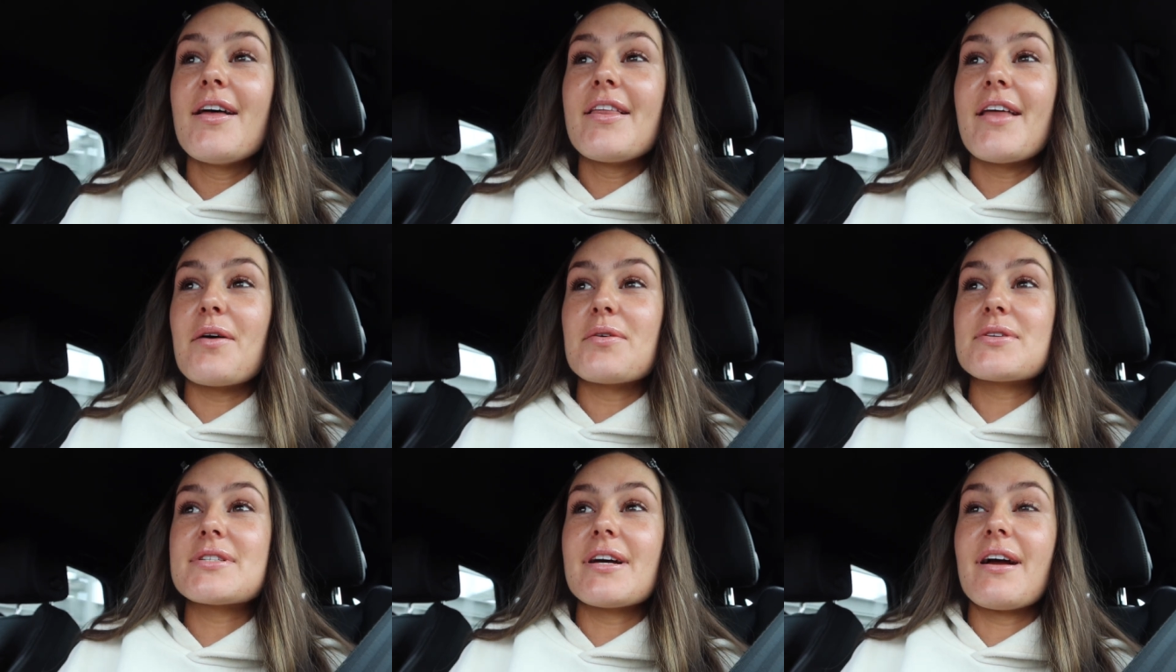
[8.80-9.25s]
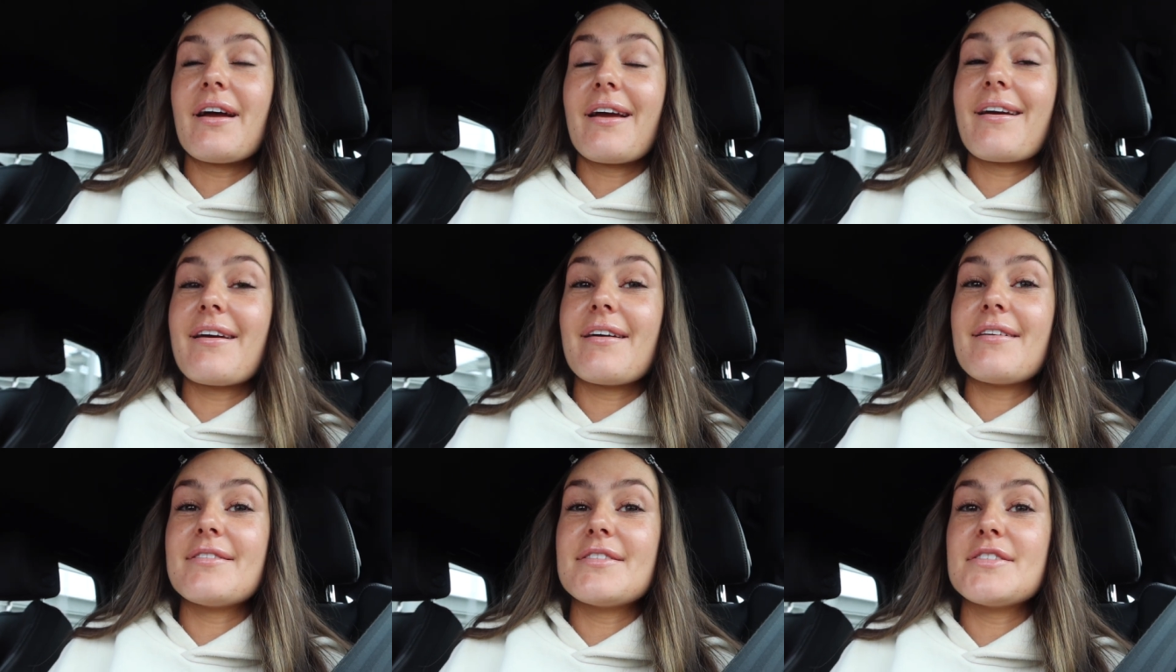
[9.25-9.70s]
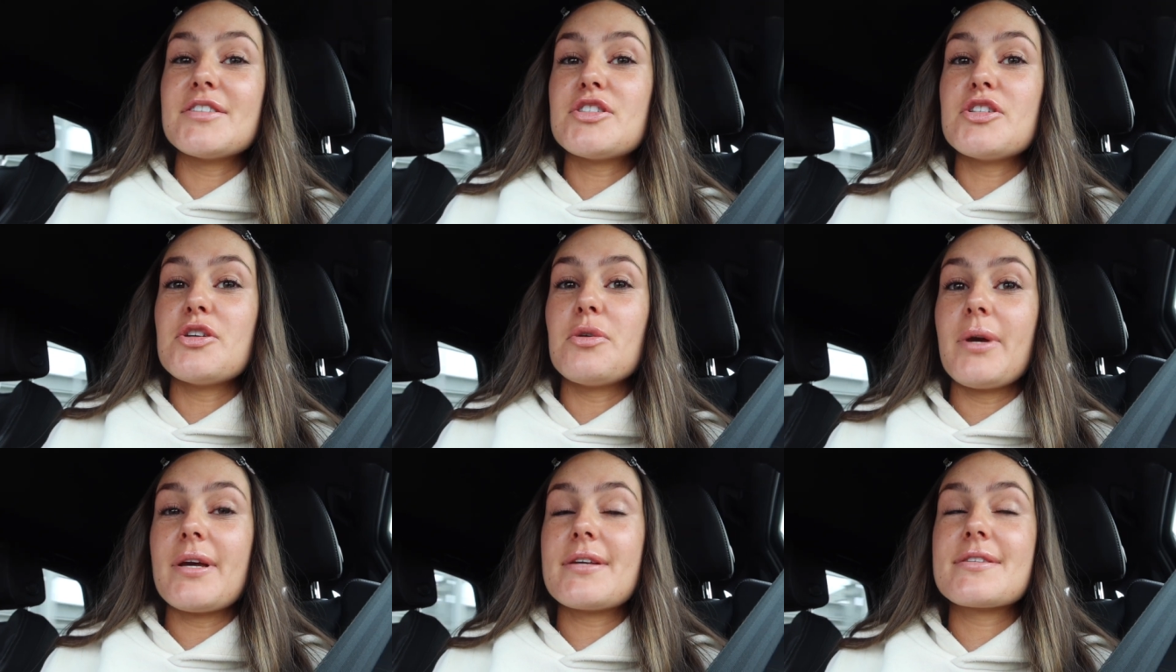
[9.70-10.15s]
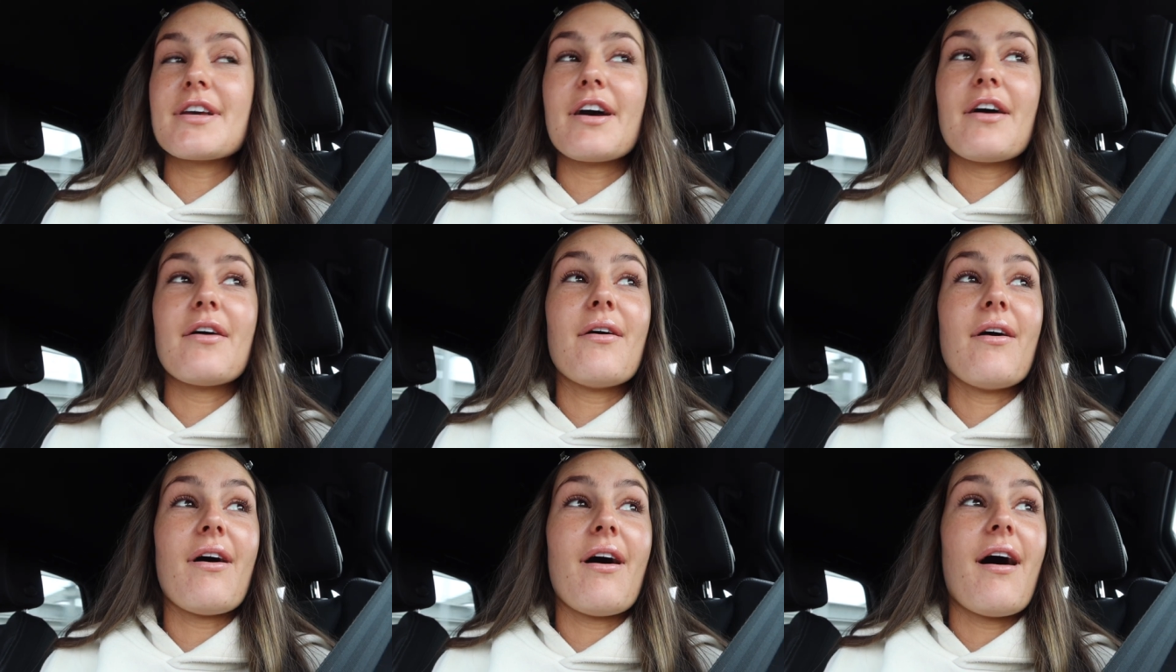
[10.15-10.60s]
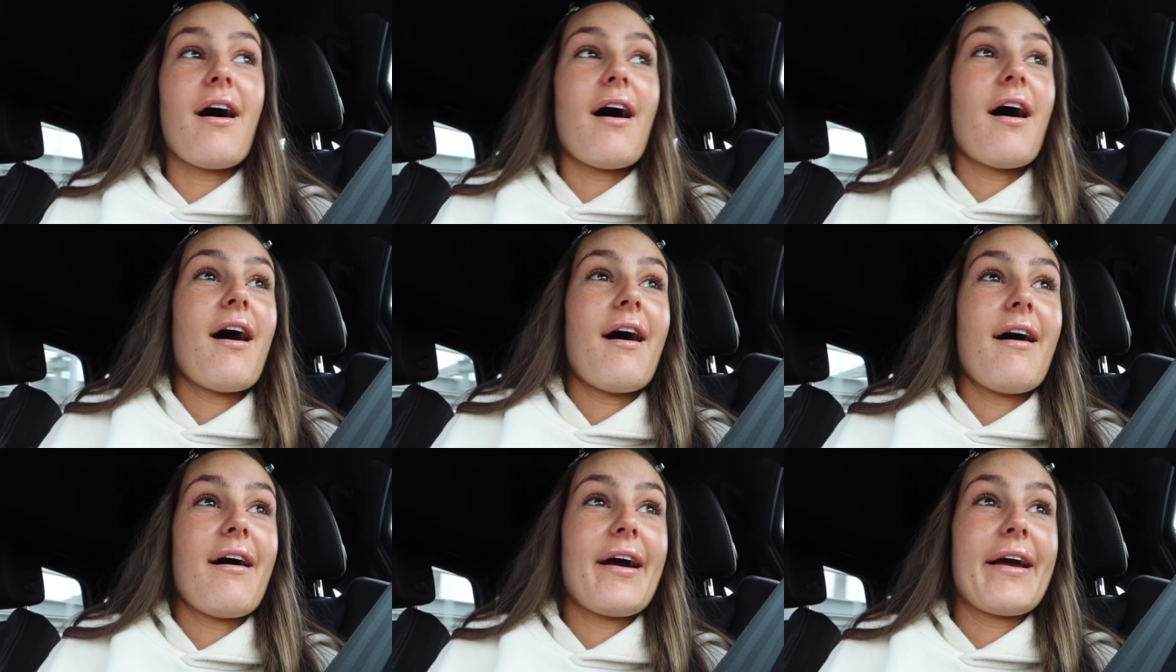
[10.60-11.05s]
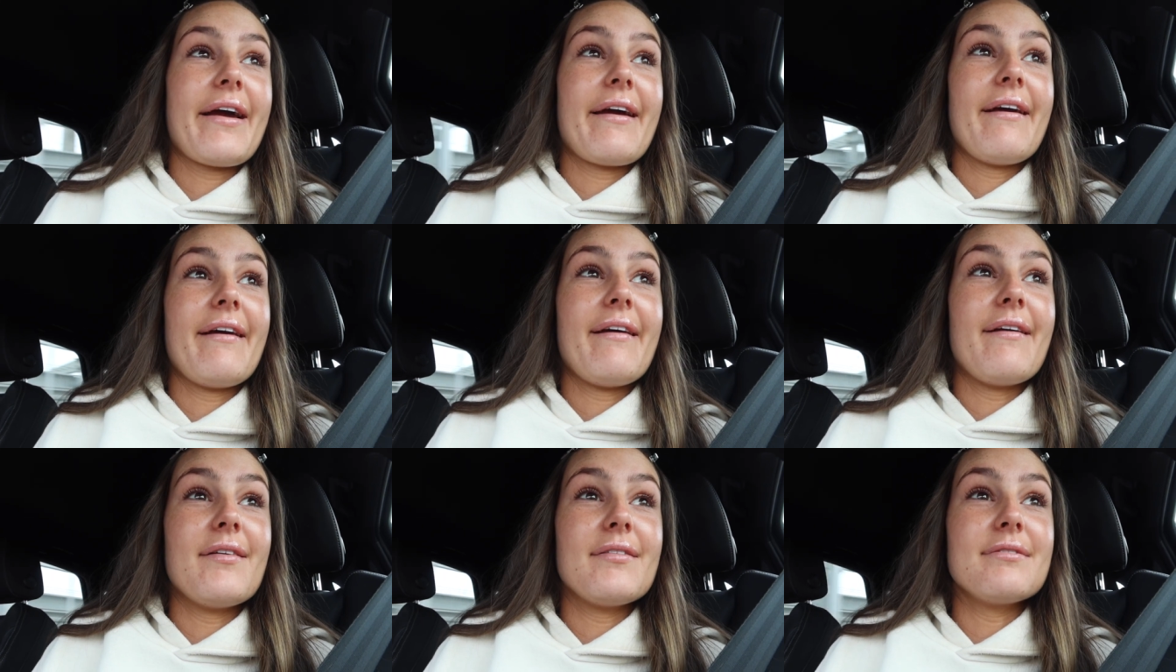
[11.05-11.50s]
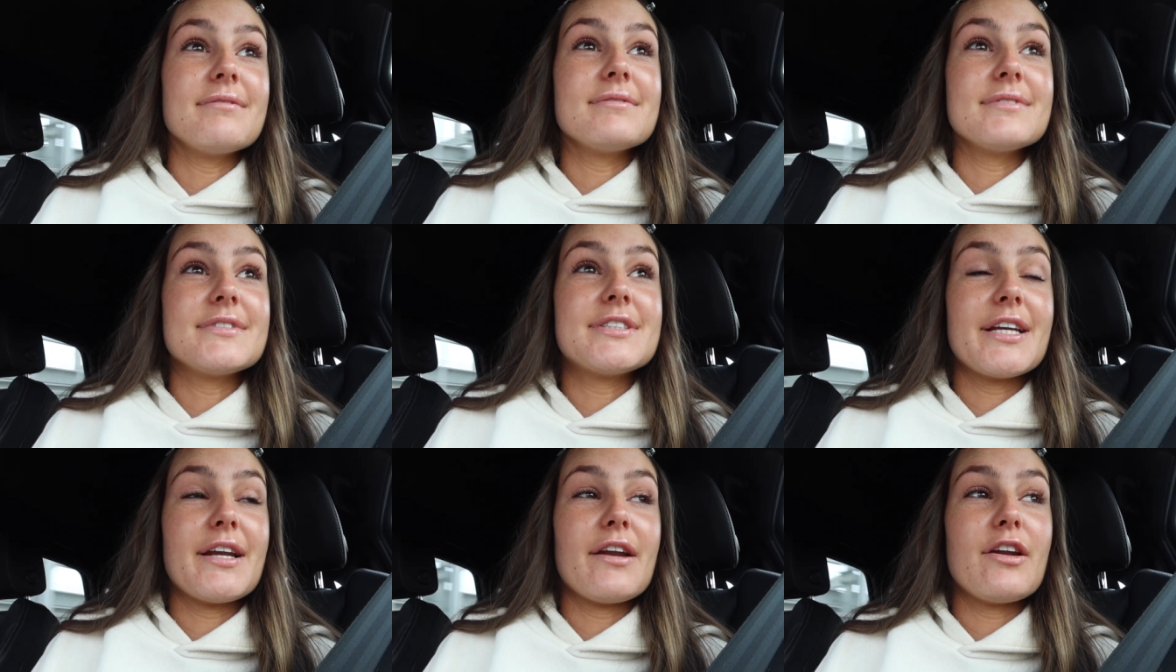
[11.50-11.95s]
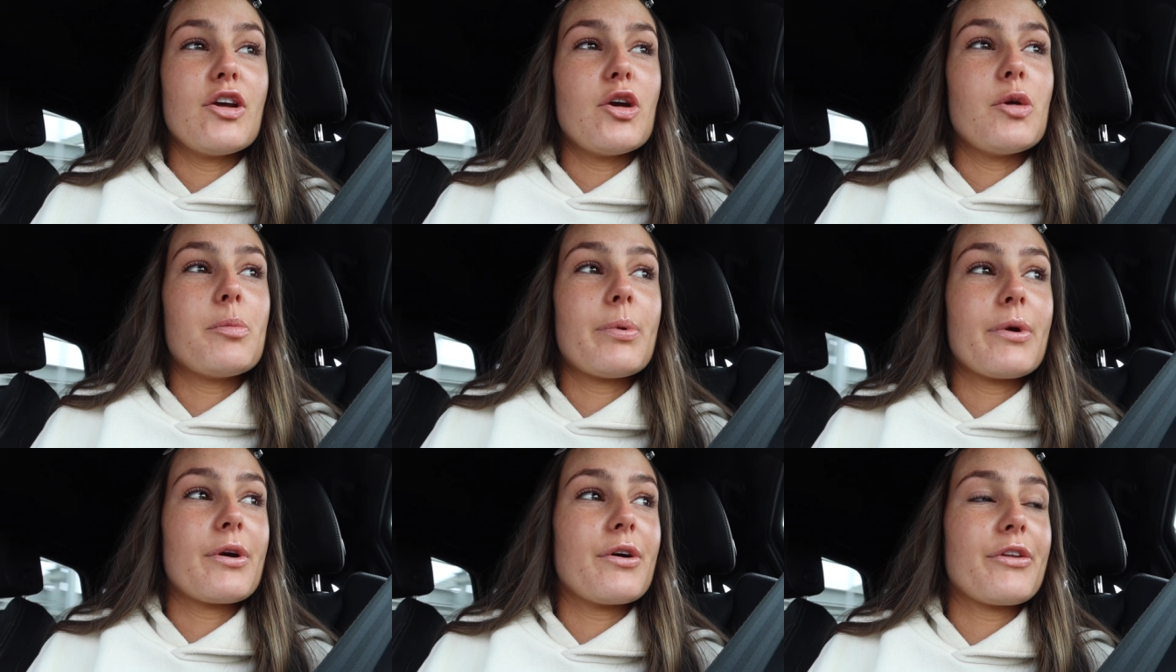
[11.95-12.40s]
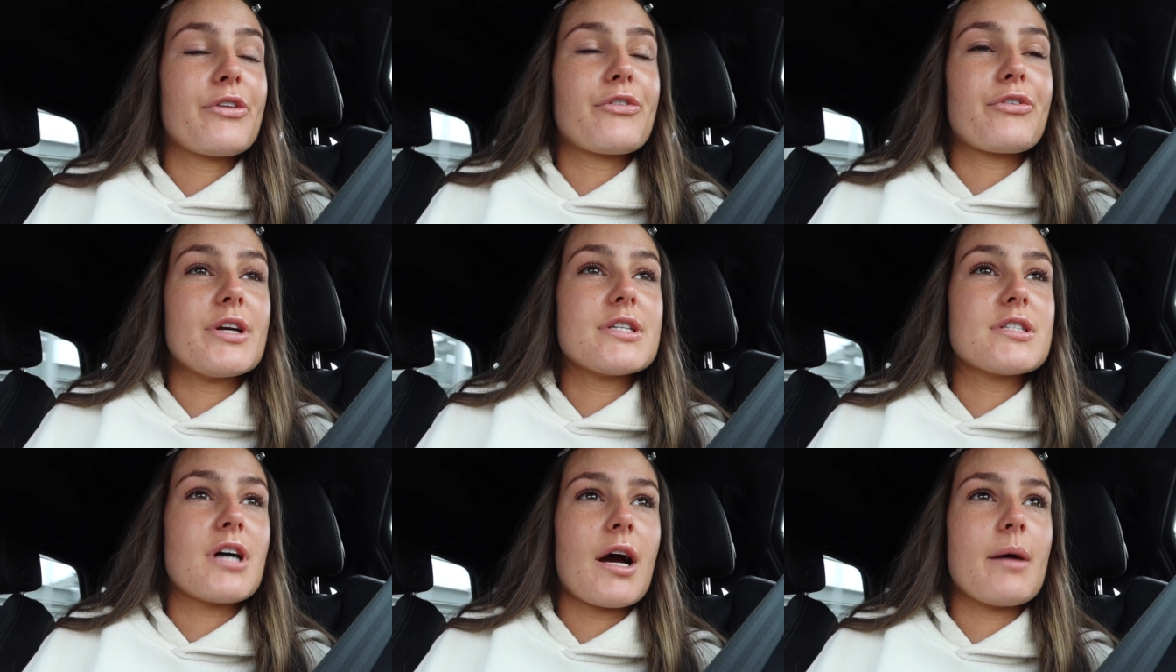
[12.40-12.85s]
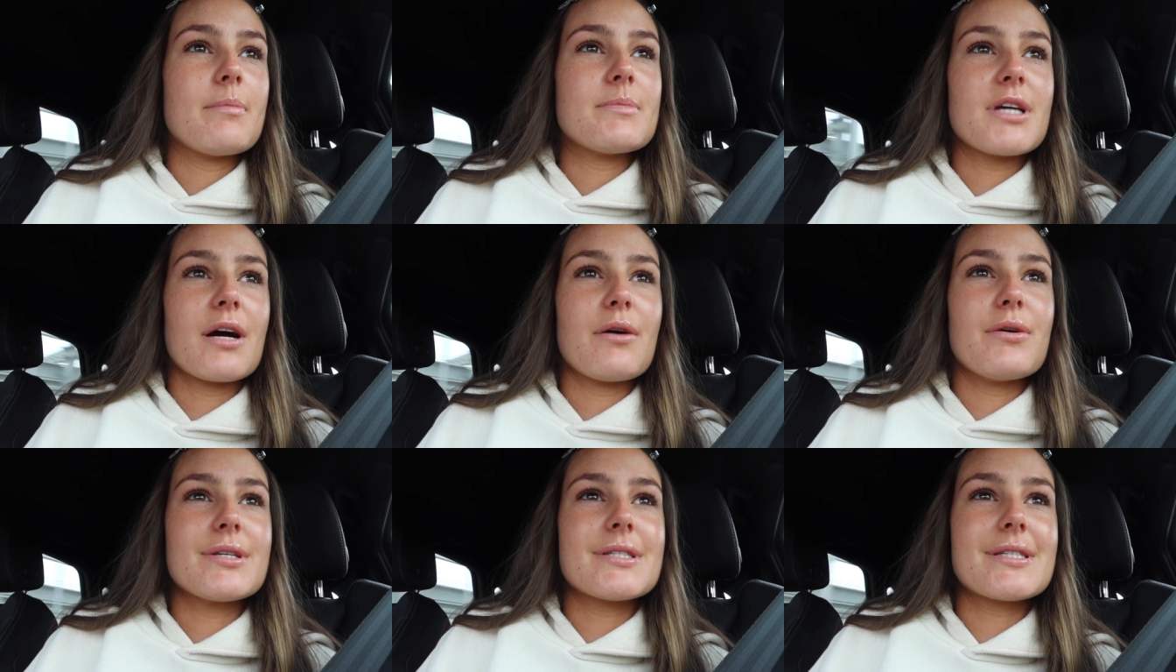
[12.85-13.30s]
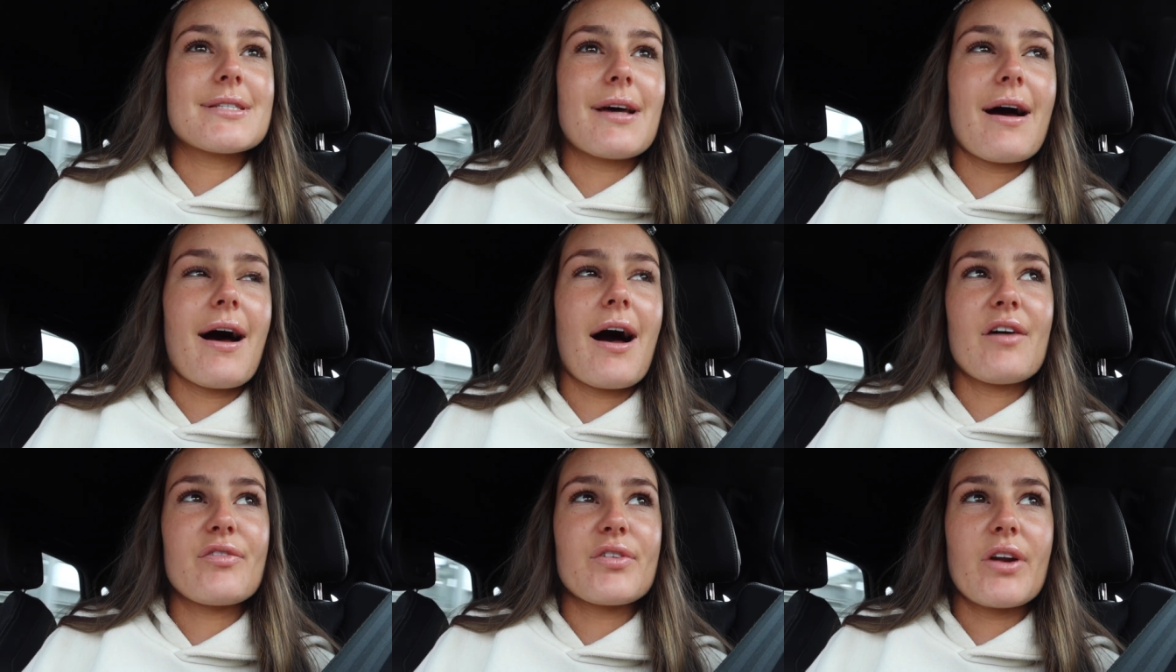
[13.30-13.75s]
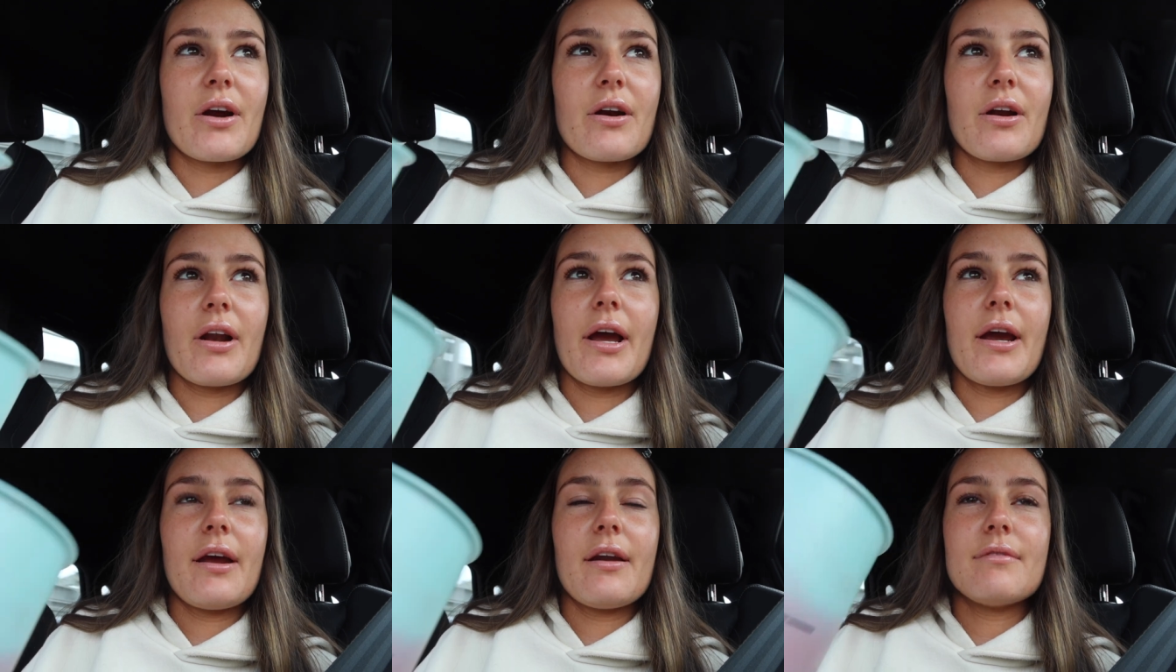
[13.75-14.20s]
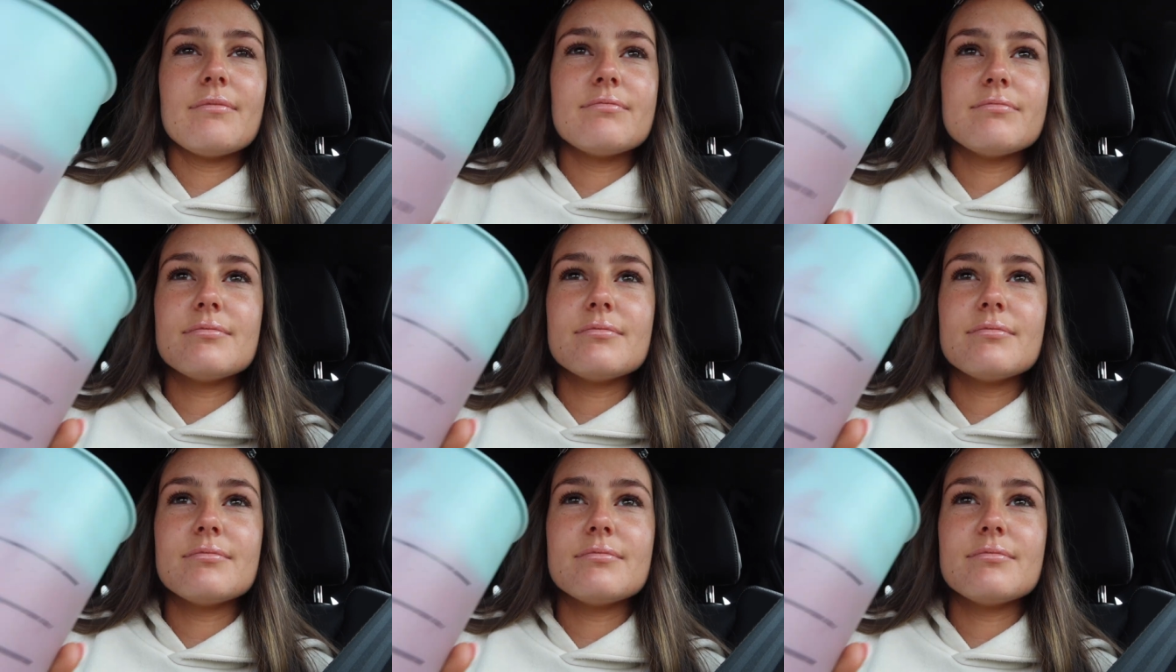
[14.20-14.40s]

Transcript: That was like two weeks ago. I did a loop a good three times. I was a half an hour late.